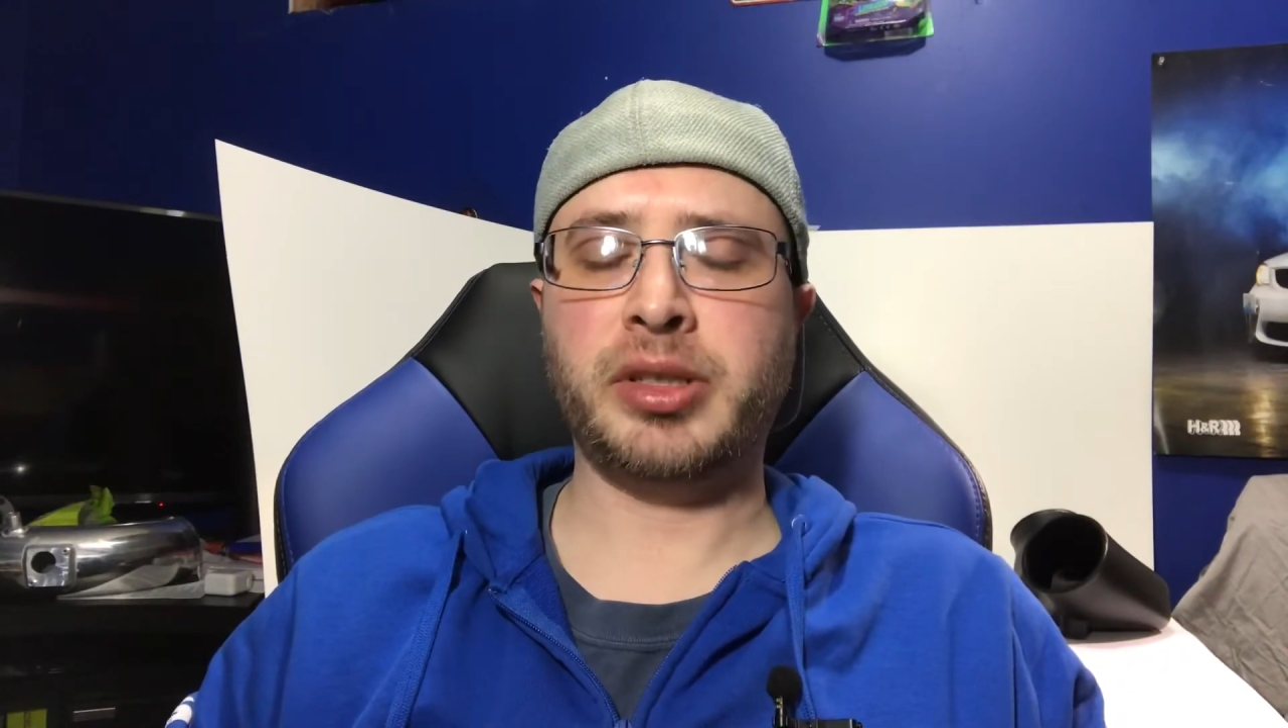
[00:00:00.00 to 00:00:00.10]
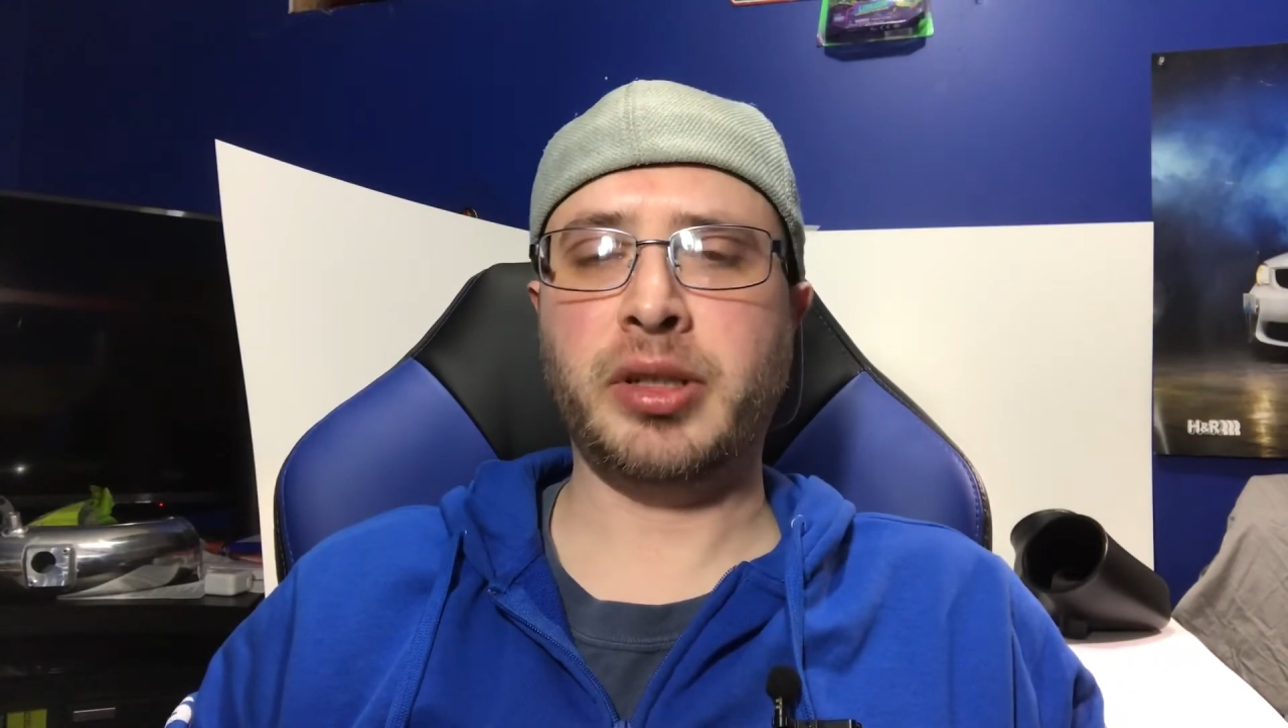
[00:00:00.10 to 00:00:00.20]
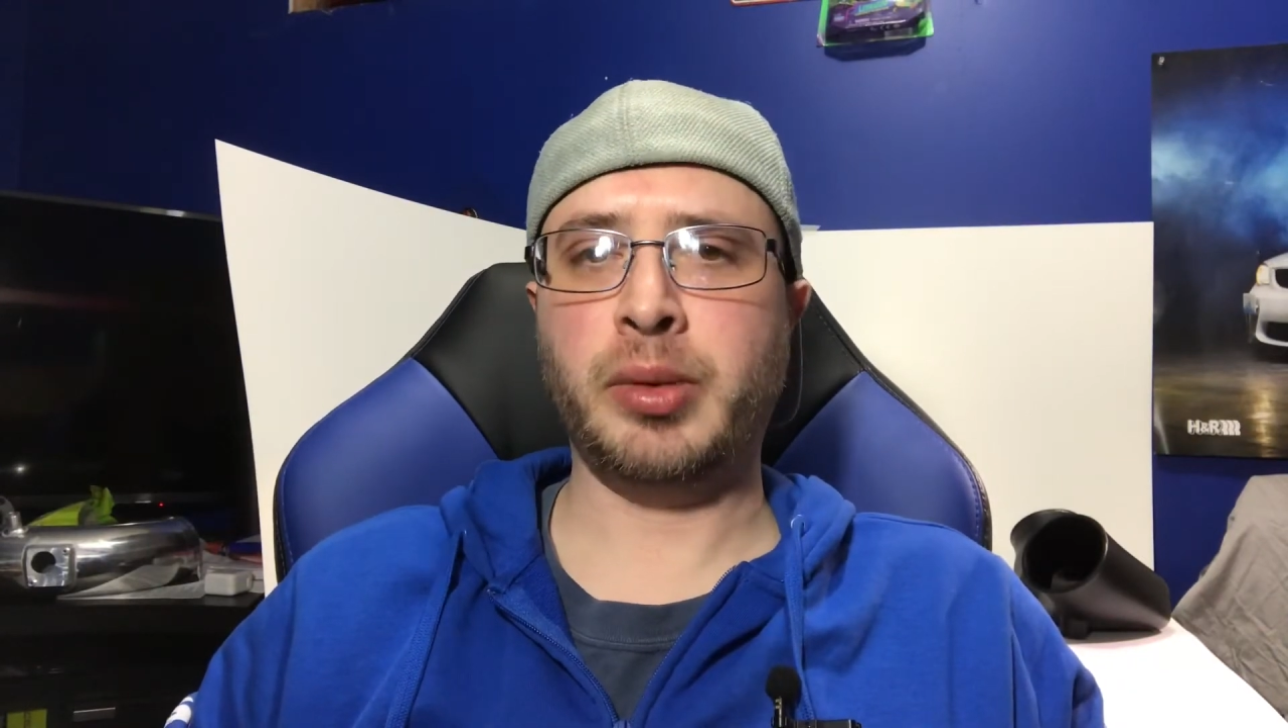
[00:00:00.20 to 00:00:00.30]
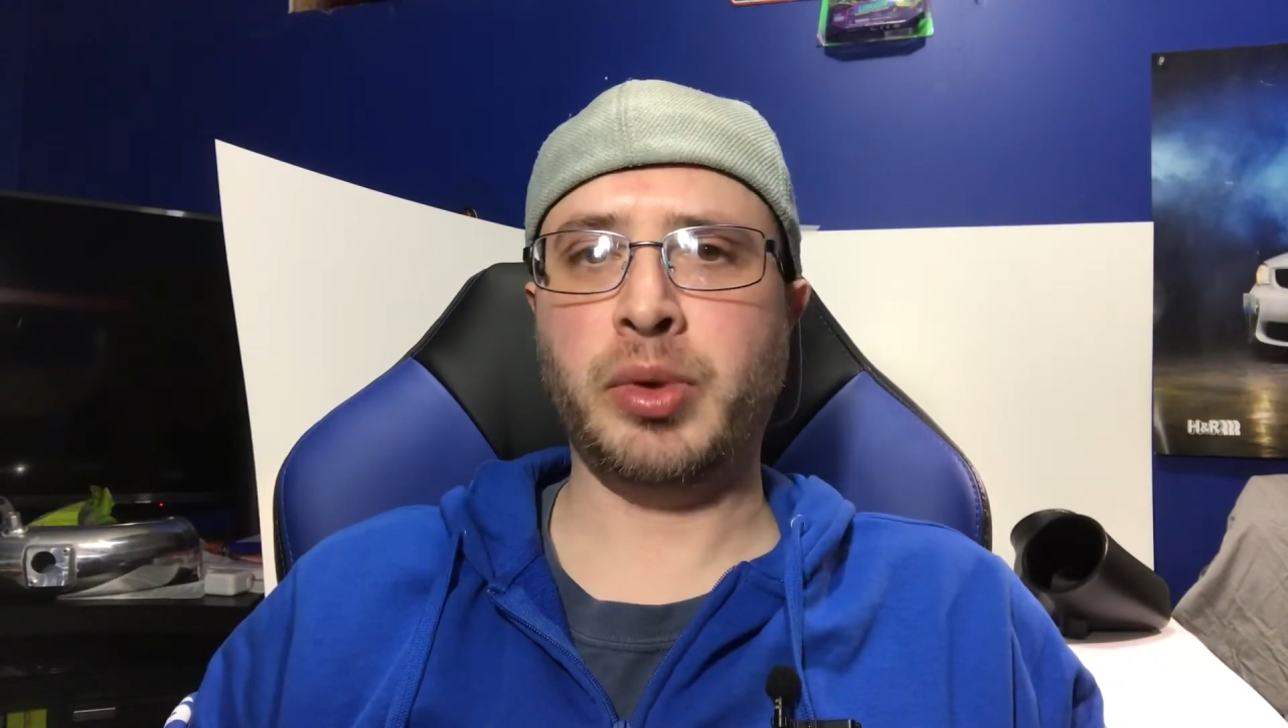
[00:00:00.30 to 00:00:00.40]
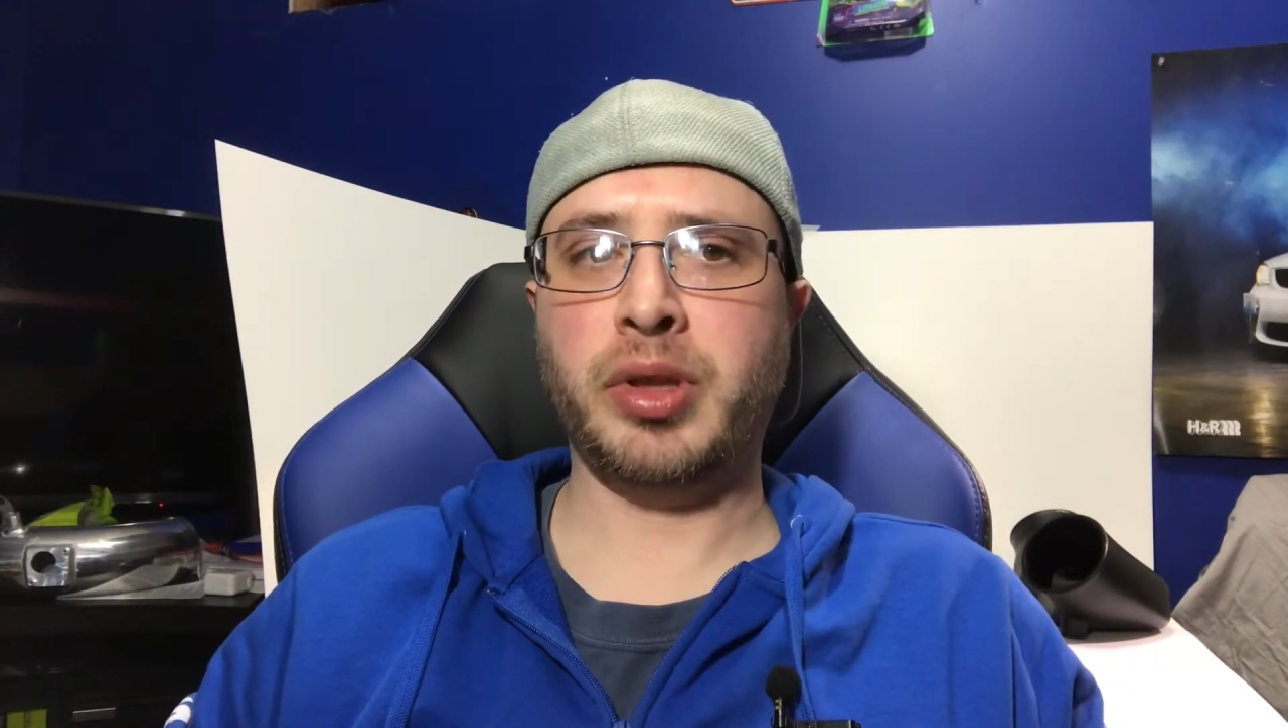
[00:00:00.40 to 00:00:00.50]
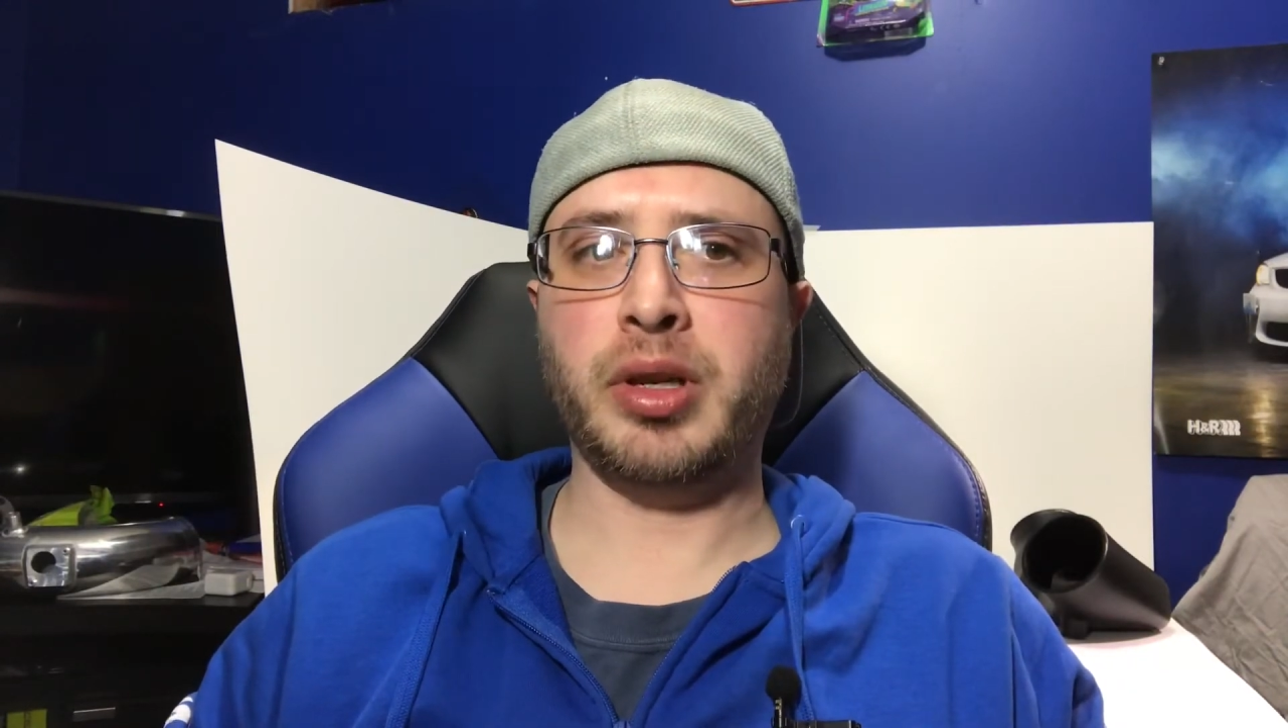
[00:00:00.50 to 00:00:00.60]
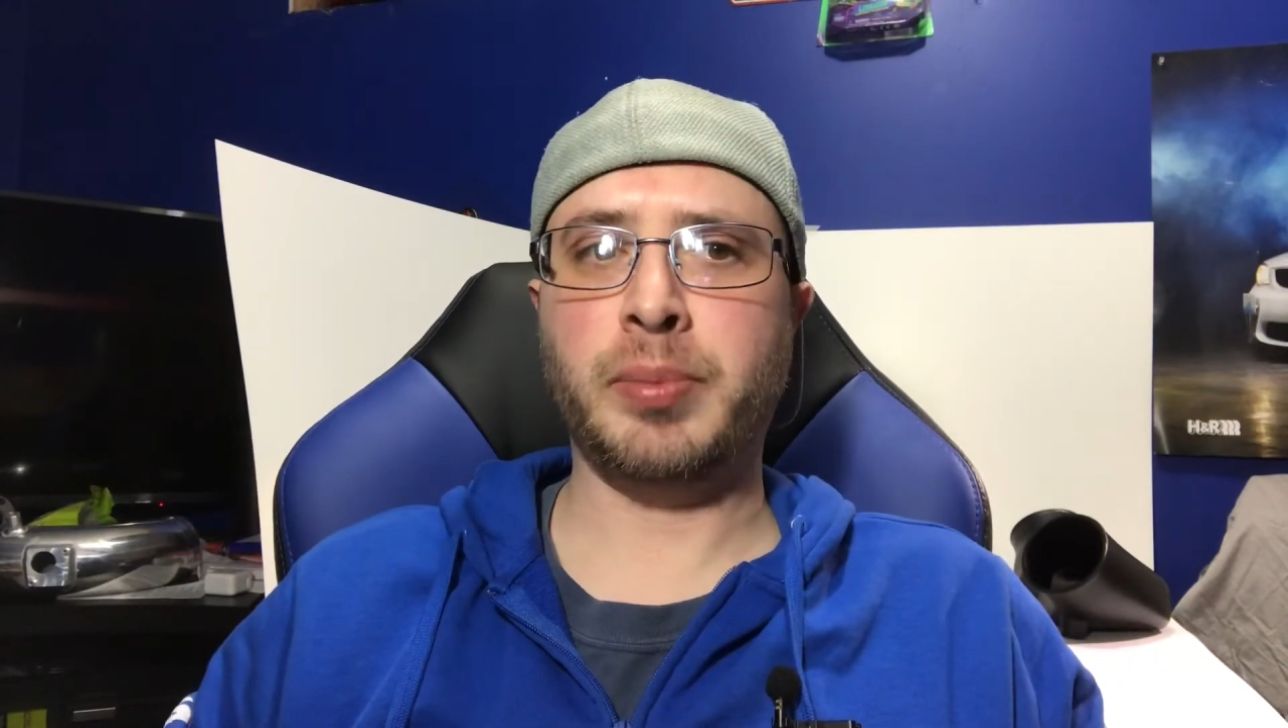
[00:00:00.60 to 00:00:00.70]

say with